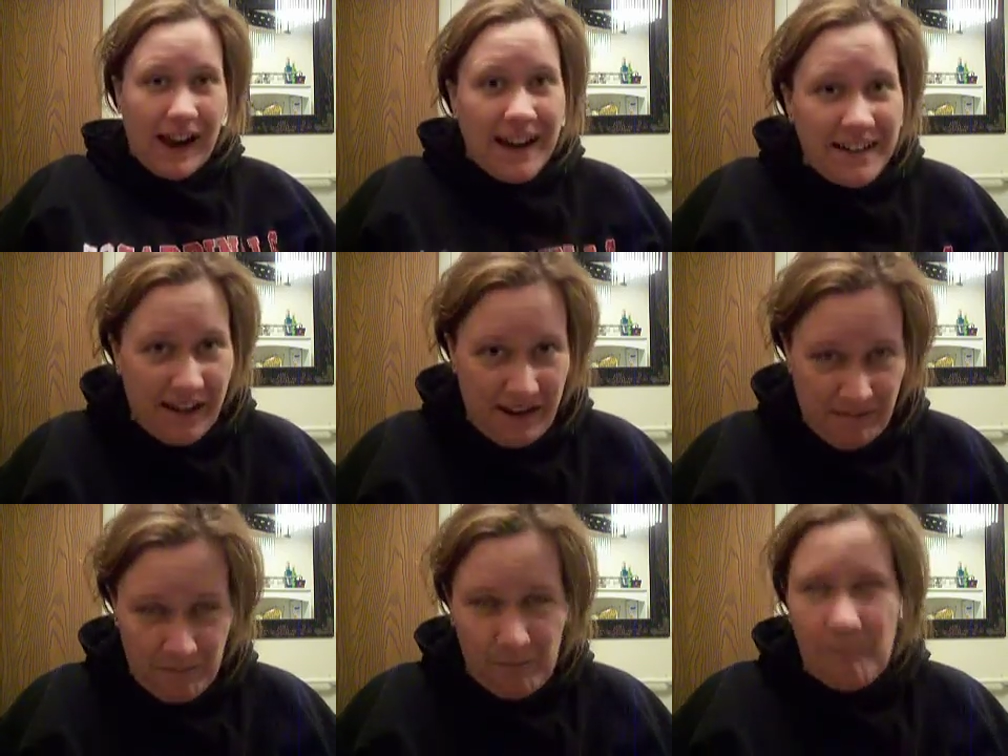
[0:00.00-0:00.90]
at
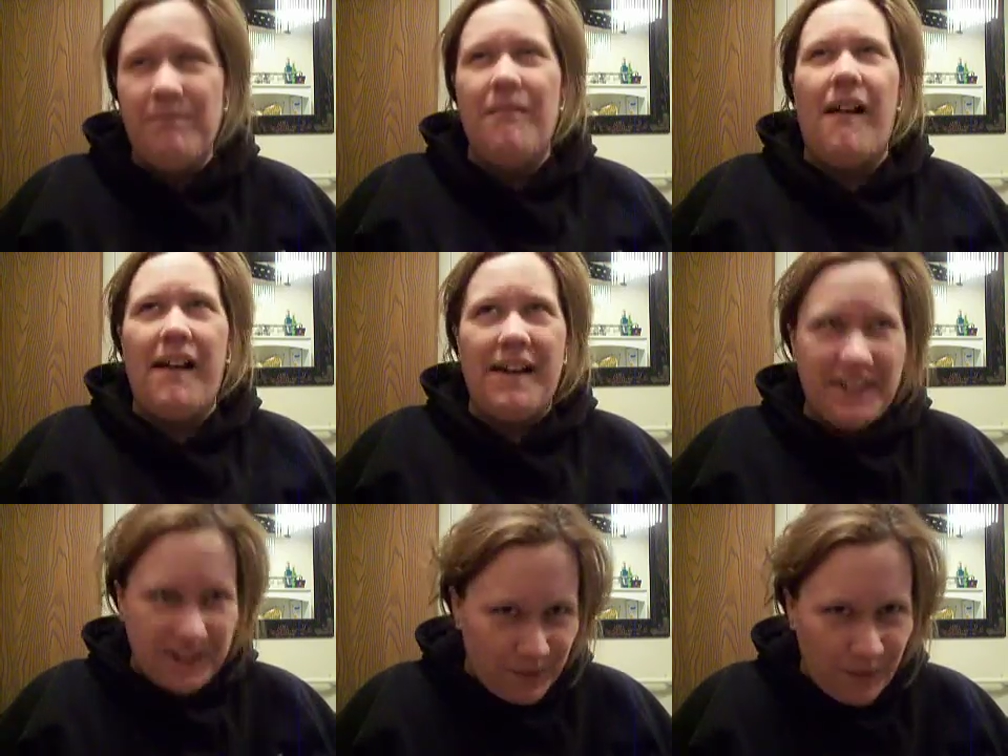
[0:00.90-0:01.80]
night and
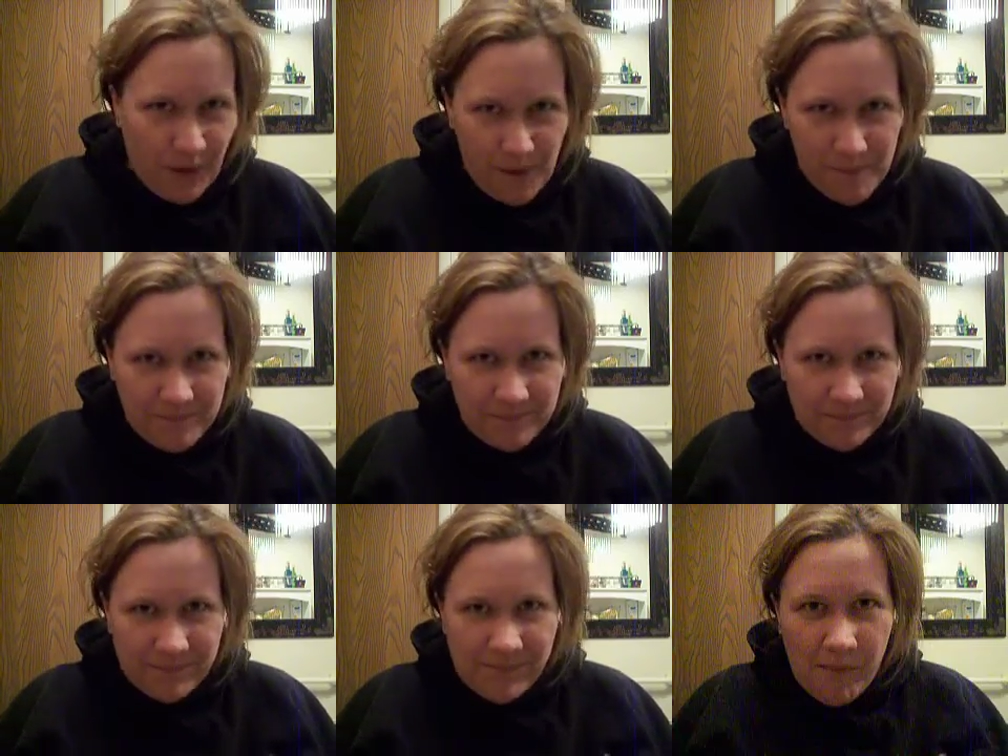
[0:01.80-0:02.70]
in the fall.
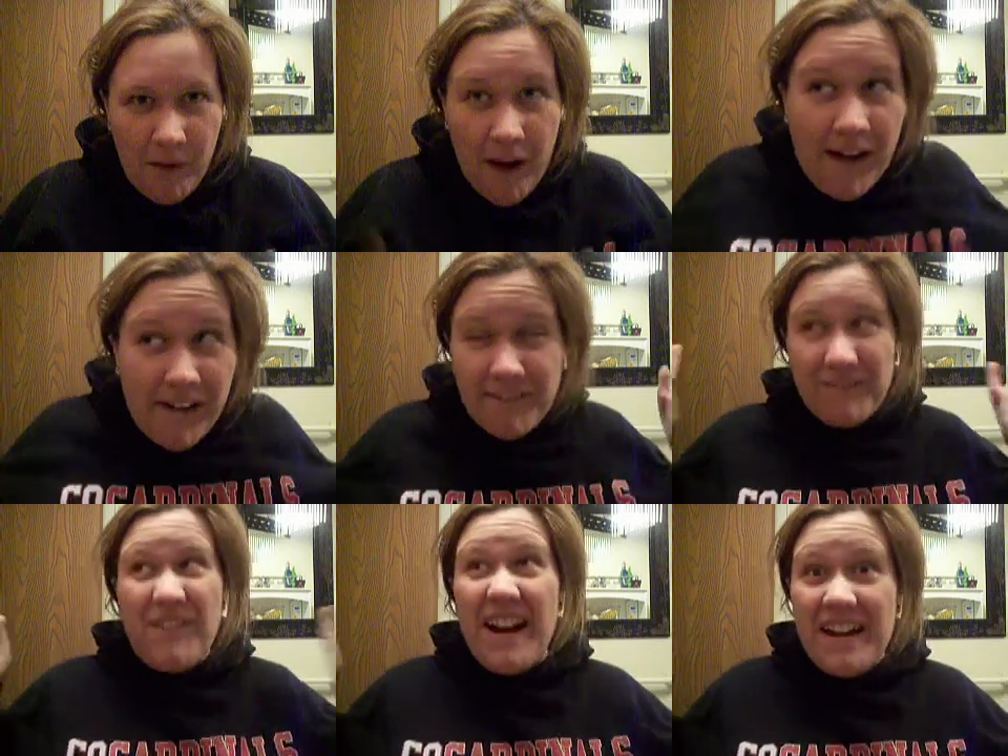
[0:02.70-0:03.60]

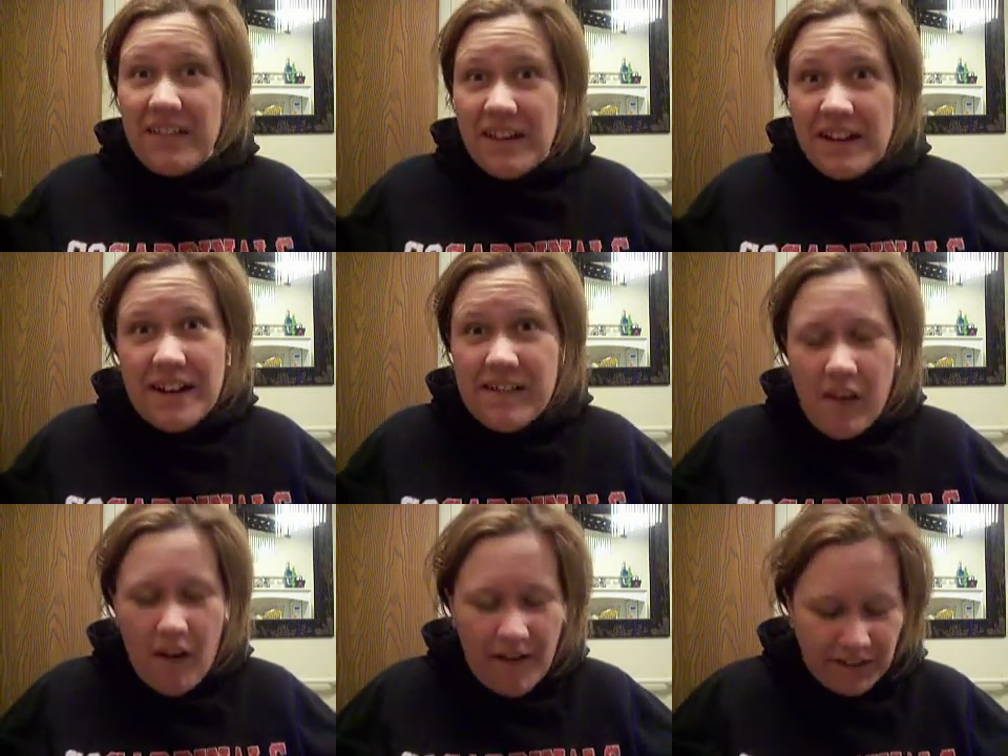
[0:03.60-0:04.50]
Finally,
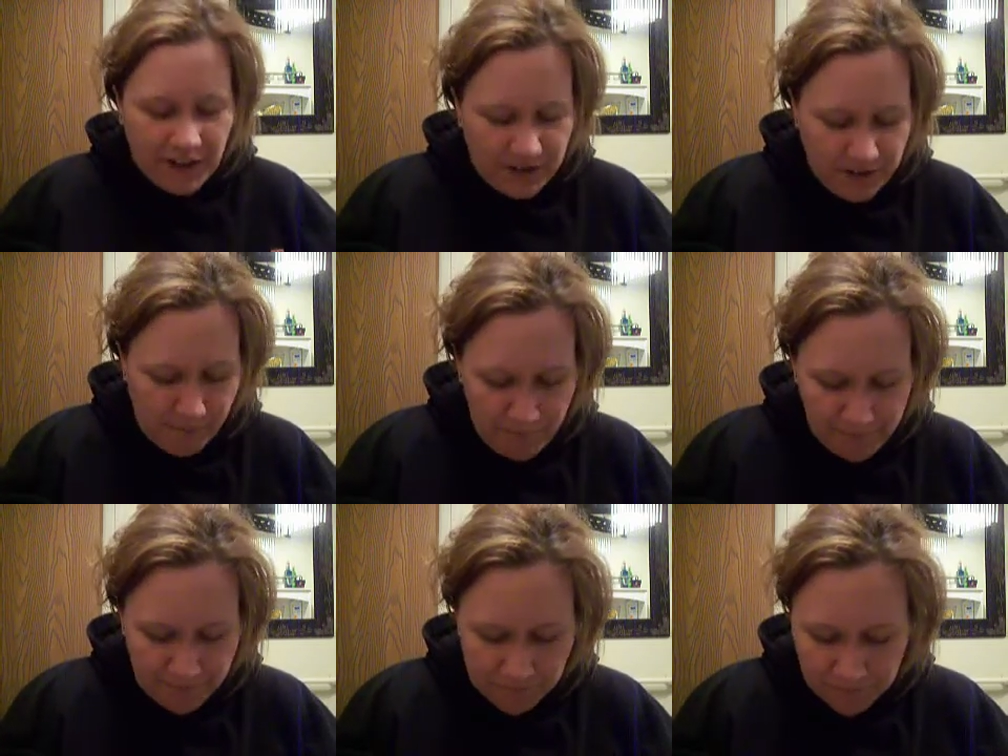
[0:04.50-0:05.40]
I'll tell you.
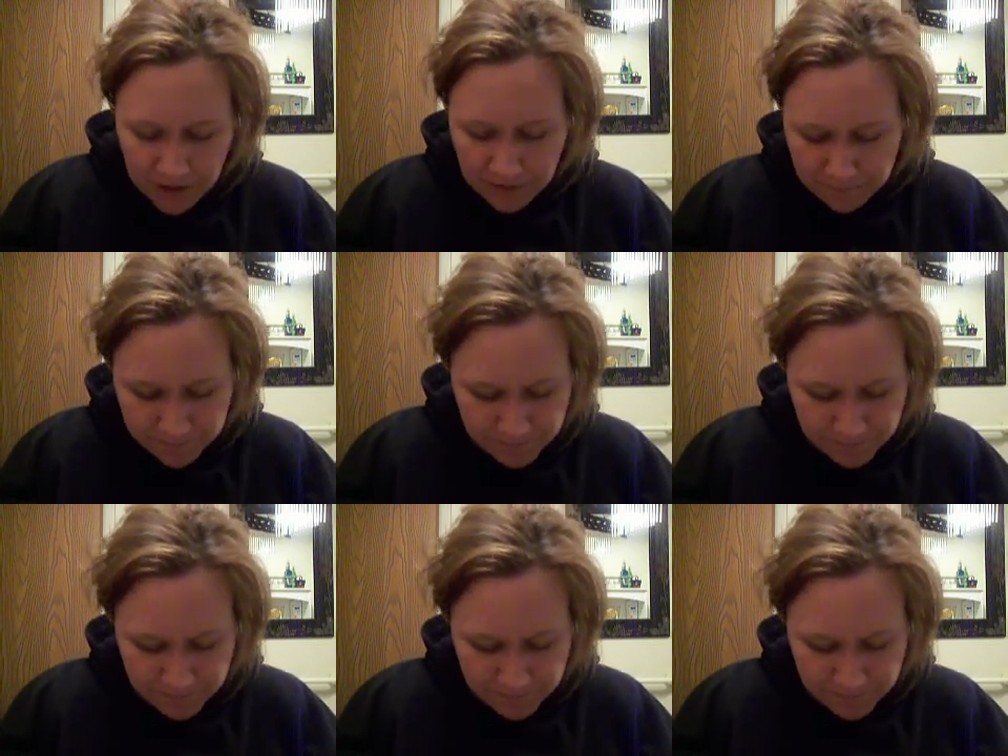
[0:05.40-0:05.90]
Okay.